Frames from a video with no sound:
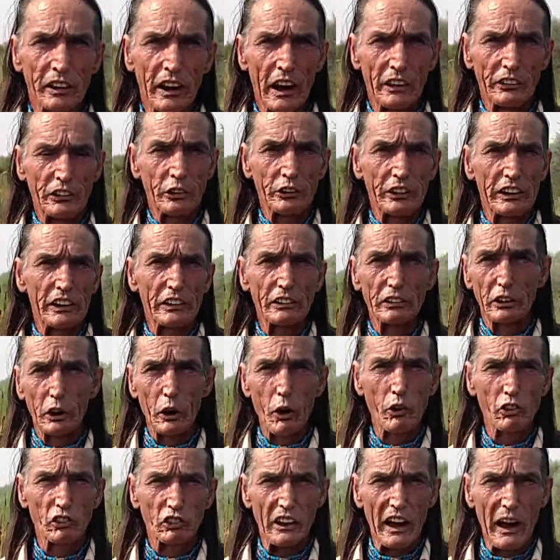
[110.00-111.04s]
and you need a
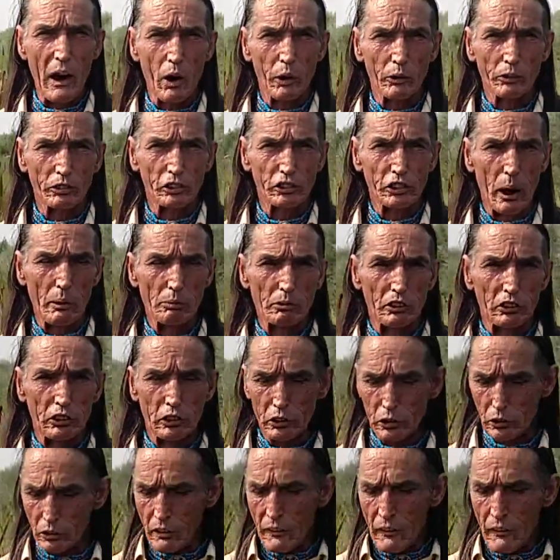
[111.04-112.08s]
goose down
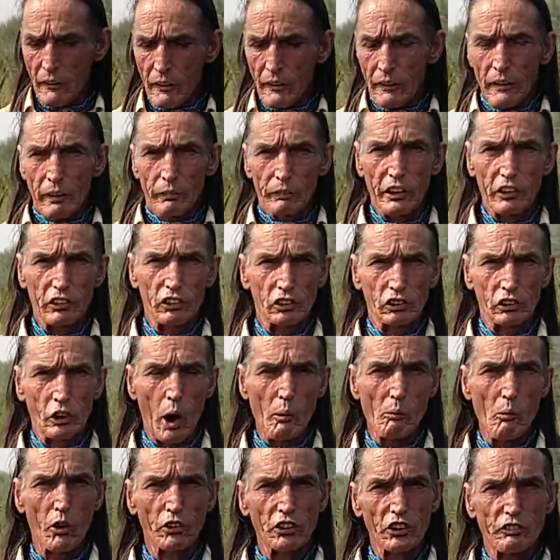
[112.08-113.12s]
substitute. This is
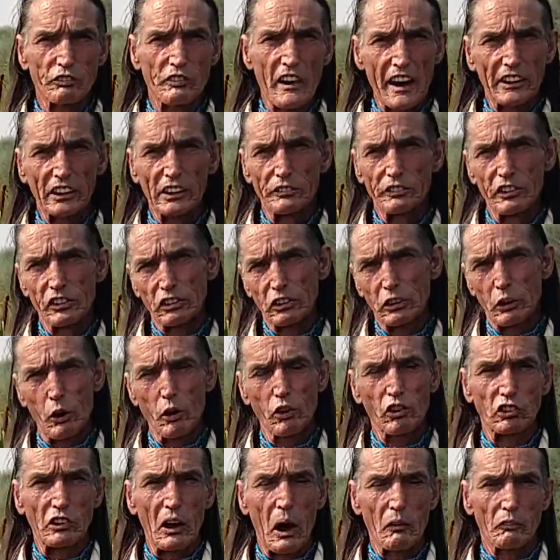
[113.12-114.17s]
almost effective as
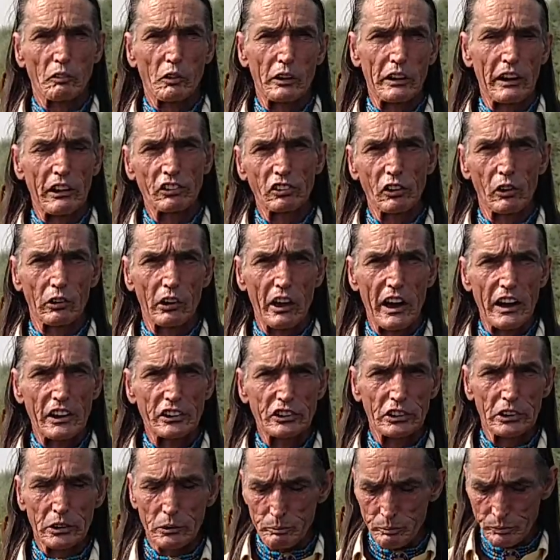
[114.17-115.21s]
goose down for
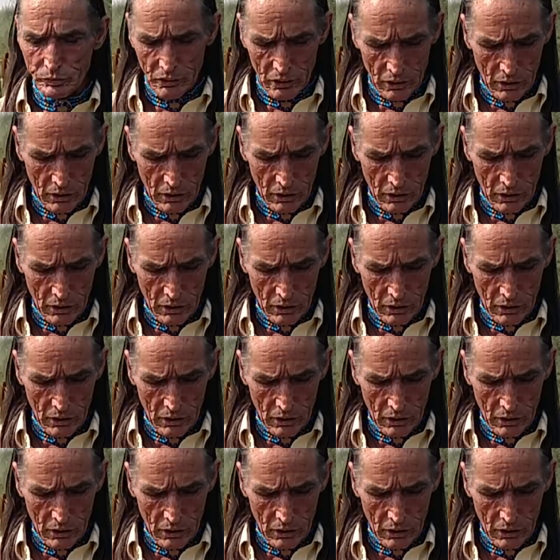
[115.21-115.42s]
insulation.